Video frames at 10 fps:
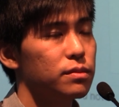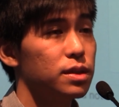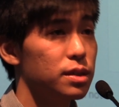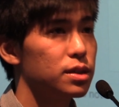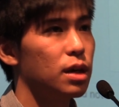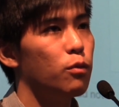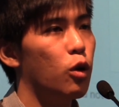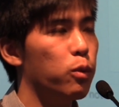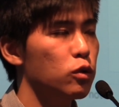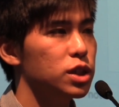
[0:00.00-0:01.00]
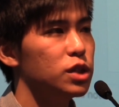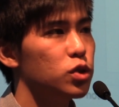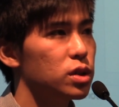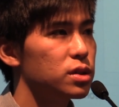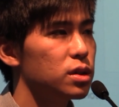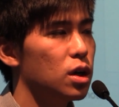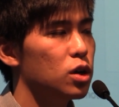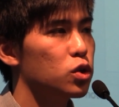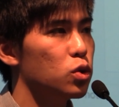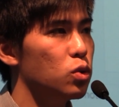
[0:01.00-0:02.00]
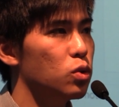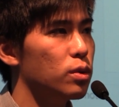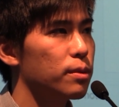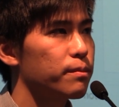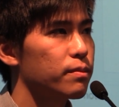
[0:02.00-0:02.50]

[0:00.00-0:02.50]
system or procedures to,